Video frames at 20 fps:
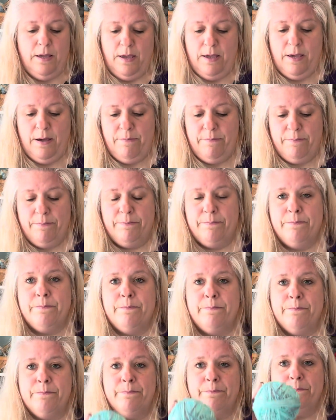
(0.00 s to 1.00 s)
Yep.
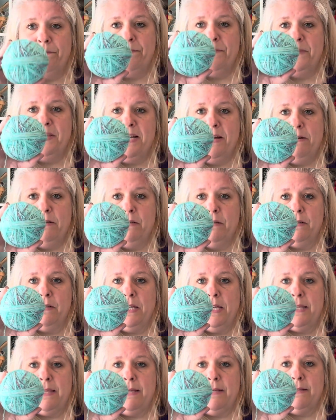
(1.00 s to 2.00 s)
Now it looks
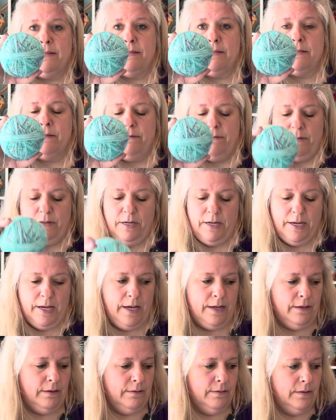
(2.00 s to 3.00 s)
like this
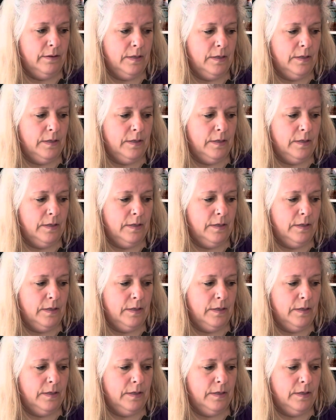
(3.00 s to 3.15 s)
again.